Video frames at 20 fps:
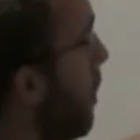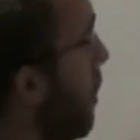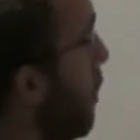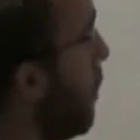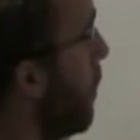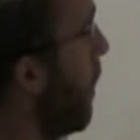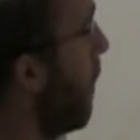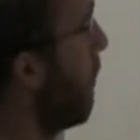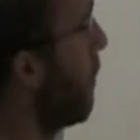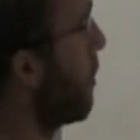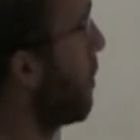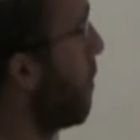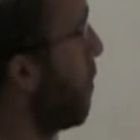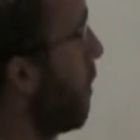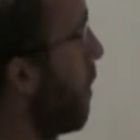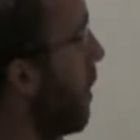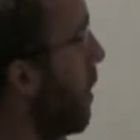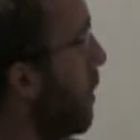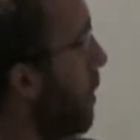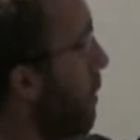We have the
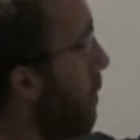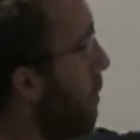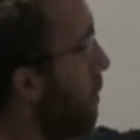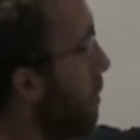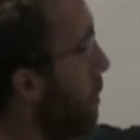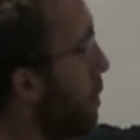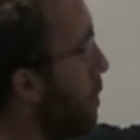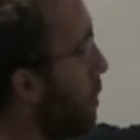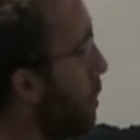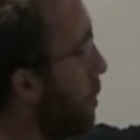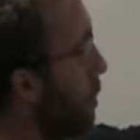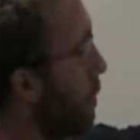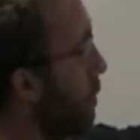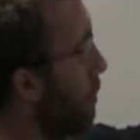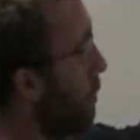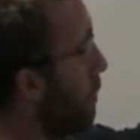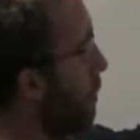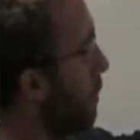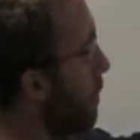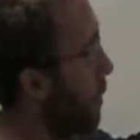supply
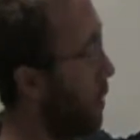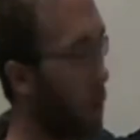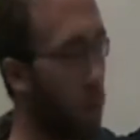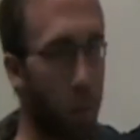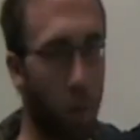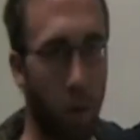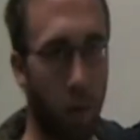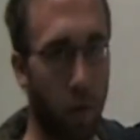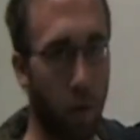curve, we